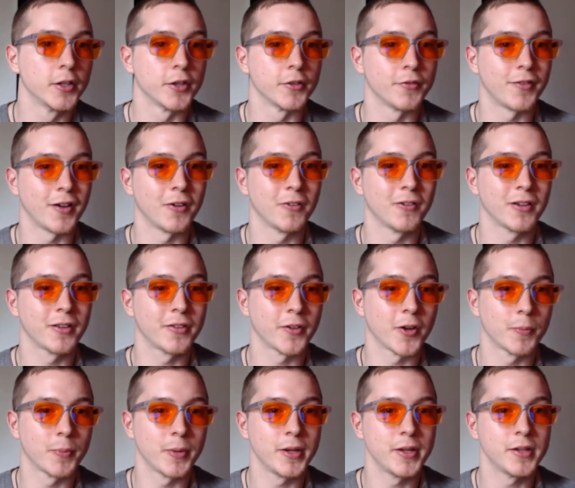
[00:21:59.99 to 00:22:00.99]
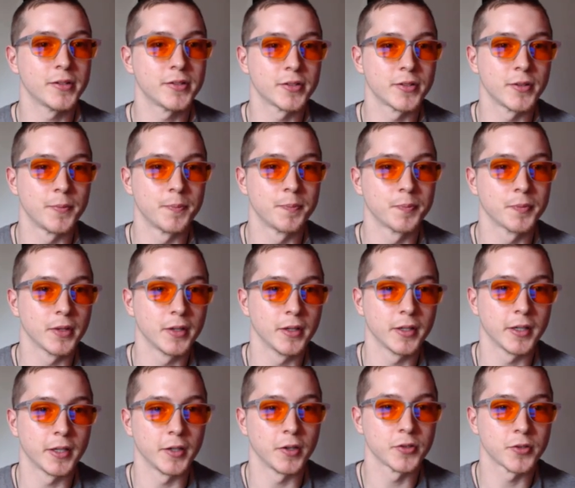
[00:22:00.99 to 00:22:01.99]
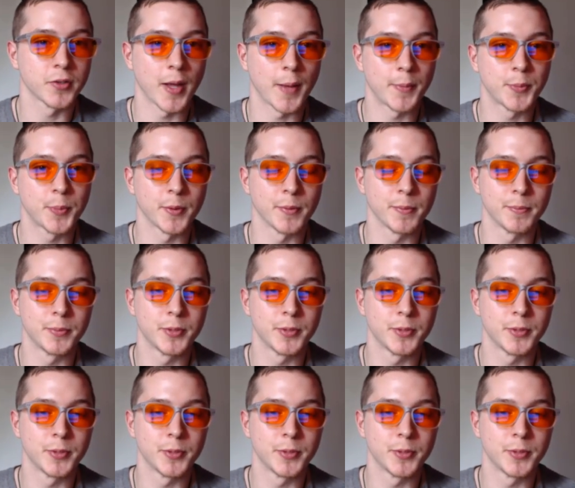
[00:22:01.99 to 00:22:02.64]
The following therapies can also help pre